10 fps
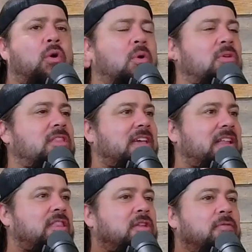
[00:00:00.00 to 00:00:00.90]
the whole skit
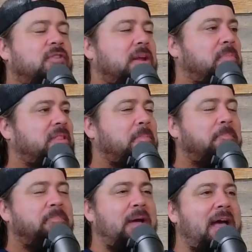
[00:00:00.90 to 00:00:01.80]
is so funny but the
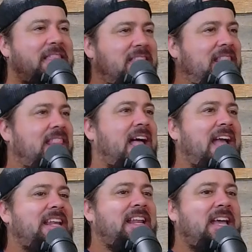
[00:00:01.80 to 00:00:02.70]
best
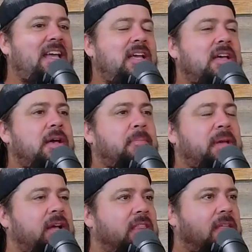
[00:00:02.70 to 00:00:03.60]
line in it
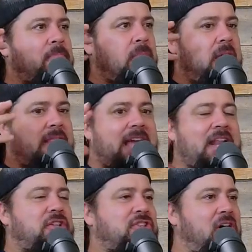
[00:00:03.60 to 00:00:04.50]
because they
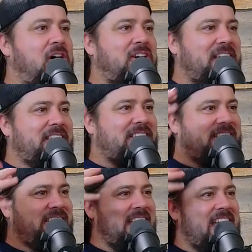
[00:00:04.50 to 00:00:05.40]
had a dog in the
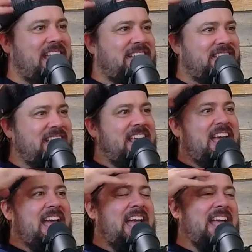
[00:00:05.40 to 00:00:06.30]
sketch,
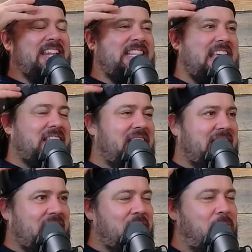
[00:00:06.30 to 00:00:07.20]
and they
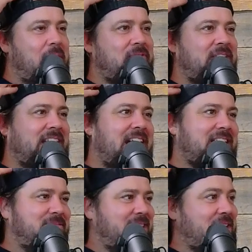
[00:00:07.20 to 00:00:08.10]
like whoever the
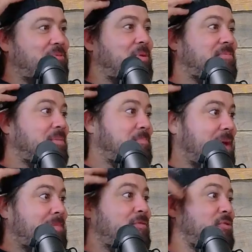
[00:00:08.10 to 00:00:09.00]
costume designer rubbed some
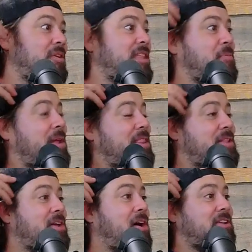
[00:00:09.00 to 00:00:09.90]
baby food because they wanted the
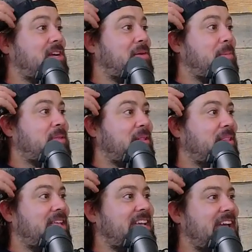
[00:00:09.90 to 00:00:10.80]
dog to come up
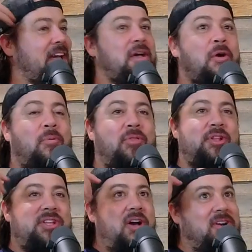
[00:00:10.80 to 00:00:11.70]
and lick it. Well,
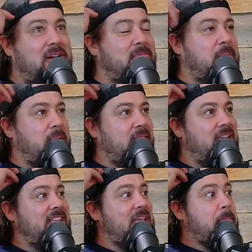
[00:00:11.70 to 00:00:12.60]
the dog comes up and
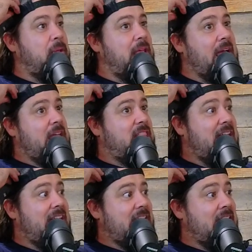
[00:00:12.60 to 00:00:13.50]
licks it, but
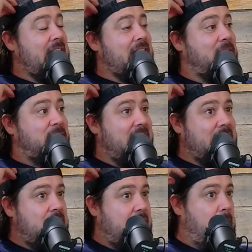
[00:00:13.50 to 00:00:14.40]
take it ends up
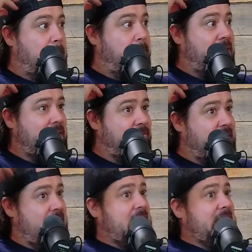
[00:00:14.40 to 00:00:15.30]
taking like a bite of
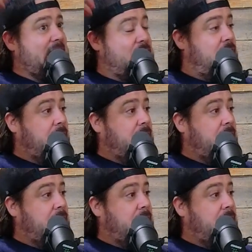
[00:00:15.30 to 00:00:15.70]
it and